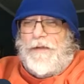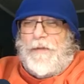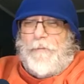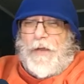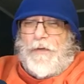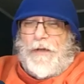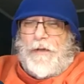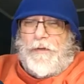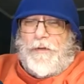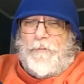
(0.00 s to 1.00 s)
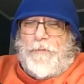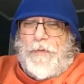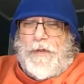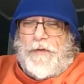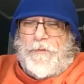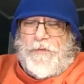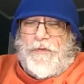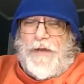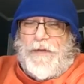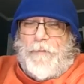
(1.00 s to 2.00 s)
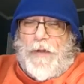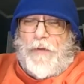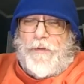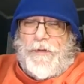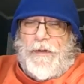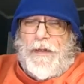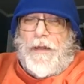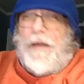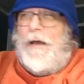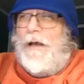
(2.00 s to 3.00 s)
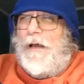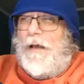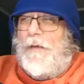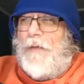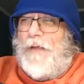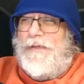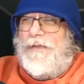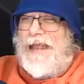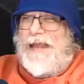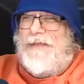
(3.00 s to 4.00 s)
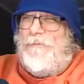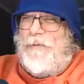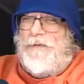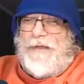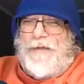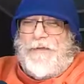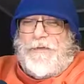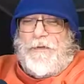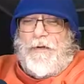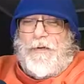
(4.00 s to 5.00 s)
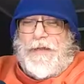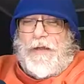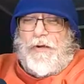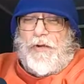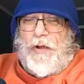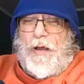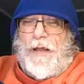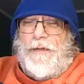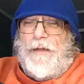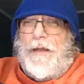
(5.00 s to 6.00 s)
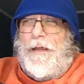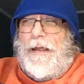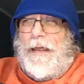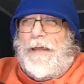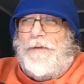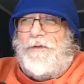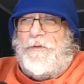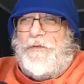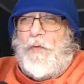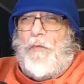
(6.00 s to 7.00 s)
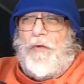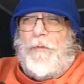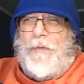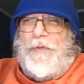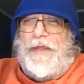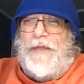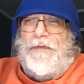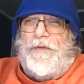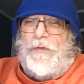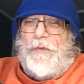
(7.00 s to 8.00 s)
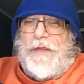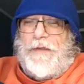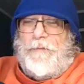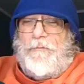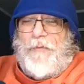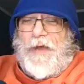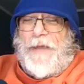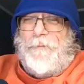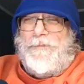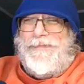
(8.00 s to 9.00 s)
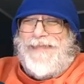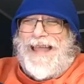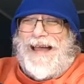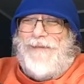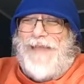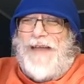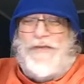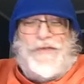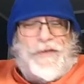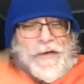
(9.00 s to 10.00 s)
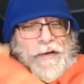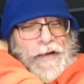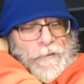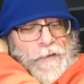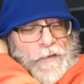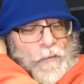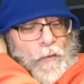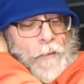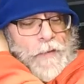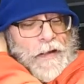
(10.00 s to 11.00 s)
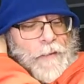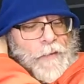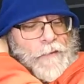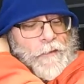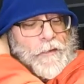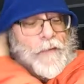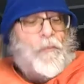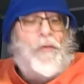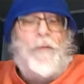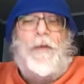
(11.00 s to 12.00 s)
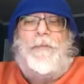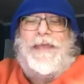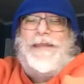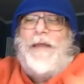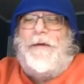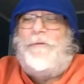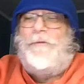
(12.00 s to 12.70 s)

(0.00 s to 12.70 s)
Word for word: to melt a little, you know, it's been trying to melt. Uh, about 90% of it's already all gone, and it's supposed to warm up again this week. But I'm not sure if it has warmed it up, if it's going to warm up enough